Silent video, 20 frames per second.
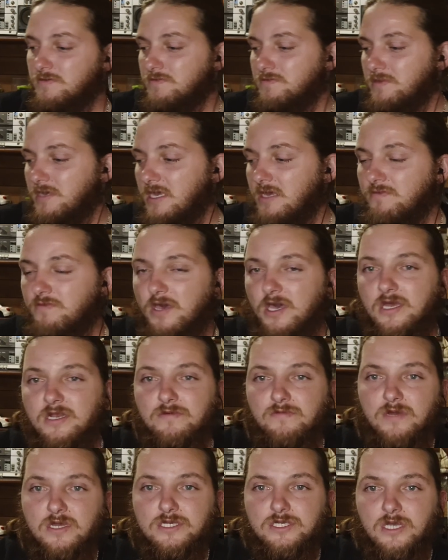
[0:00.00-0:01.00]
getting mad at
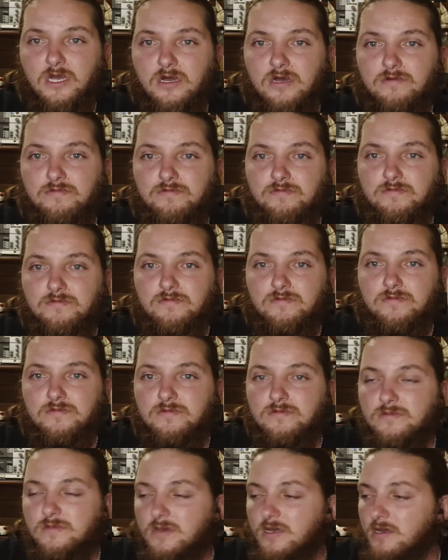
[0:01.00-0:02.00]
my job.
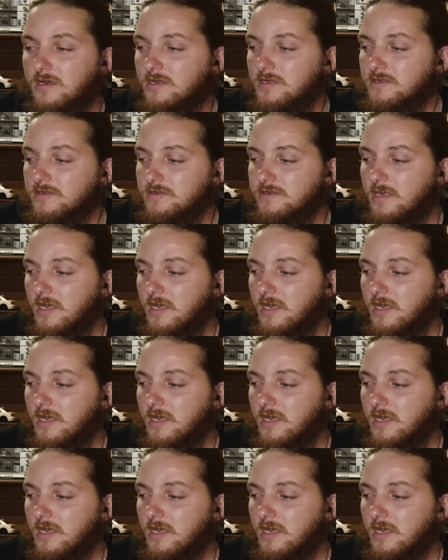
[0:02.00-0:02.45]
People